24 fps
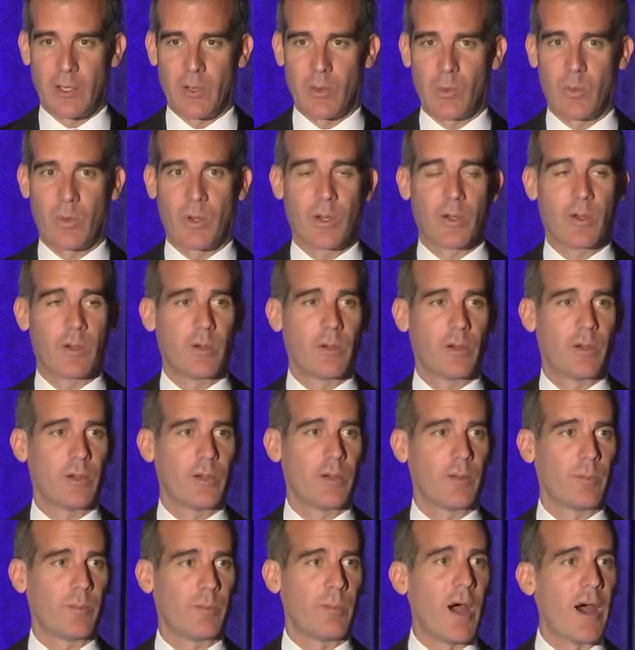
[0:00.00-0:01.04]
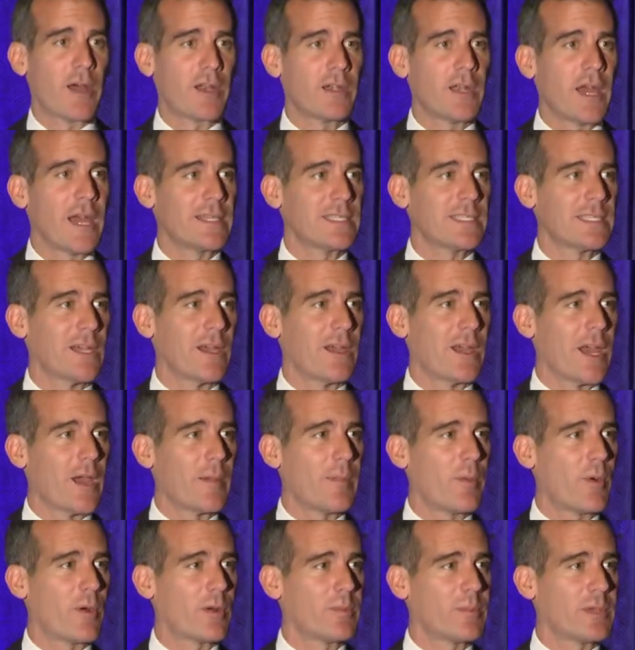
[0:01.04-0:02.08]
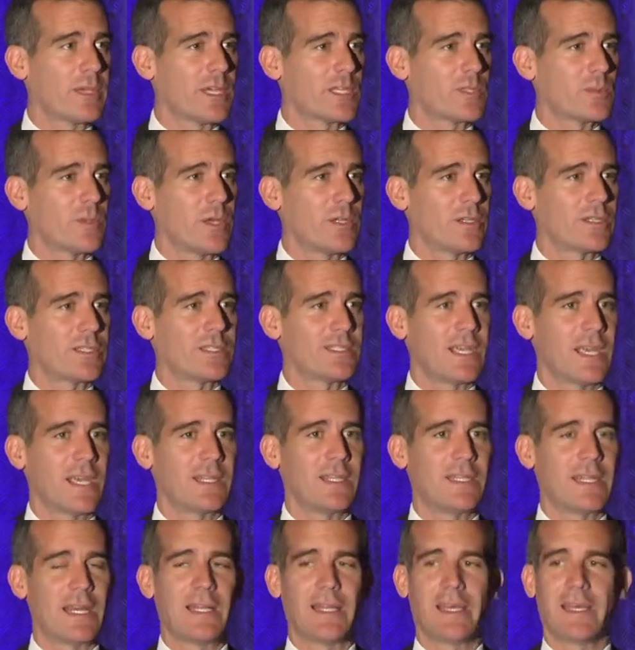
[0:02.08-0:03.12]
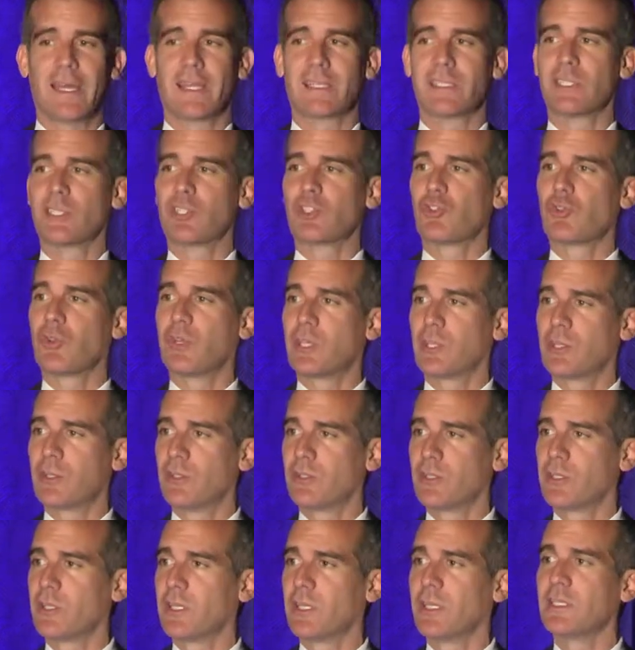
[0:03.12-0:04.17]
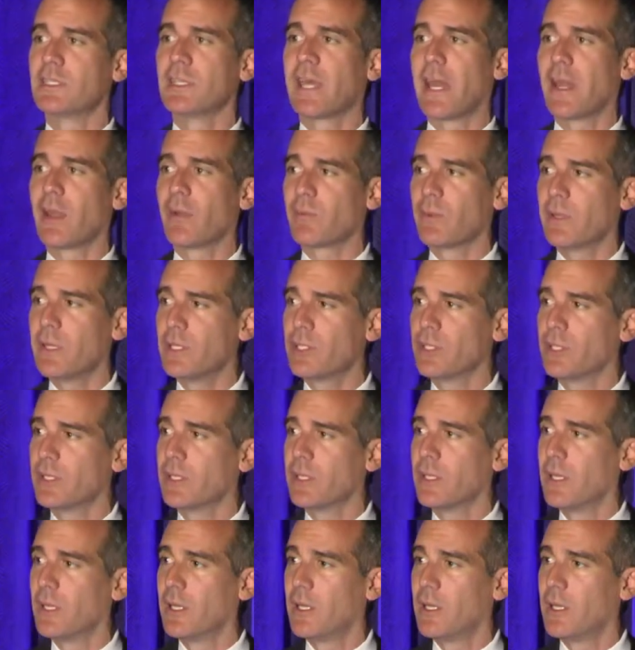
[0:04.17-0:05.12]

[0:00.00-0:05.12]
We're modernizing our airport because we understand that LAX is critical to the entire region.